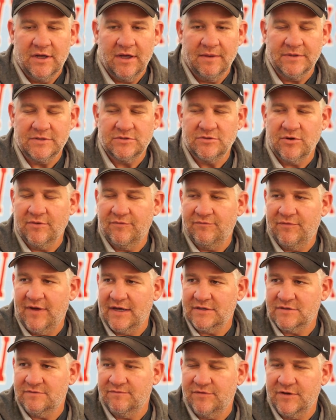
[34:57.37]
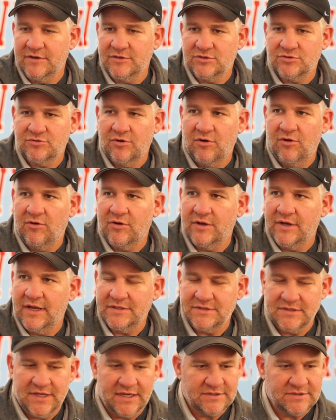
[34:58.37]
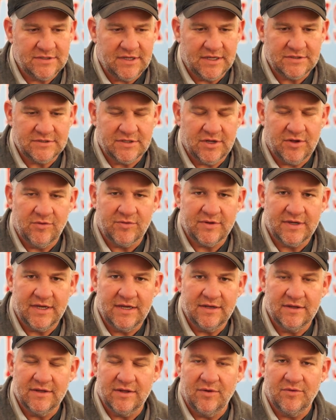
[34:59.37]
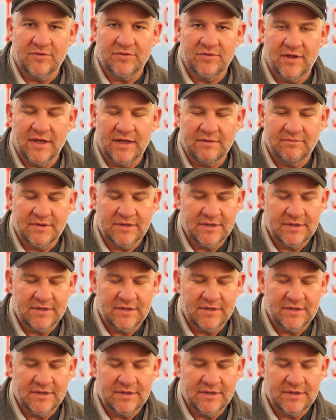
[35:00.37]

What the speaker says: I mean, start fast and finish strong, and that's the whole key to the whole thing.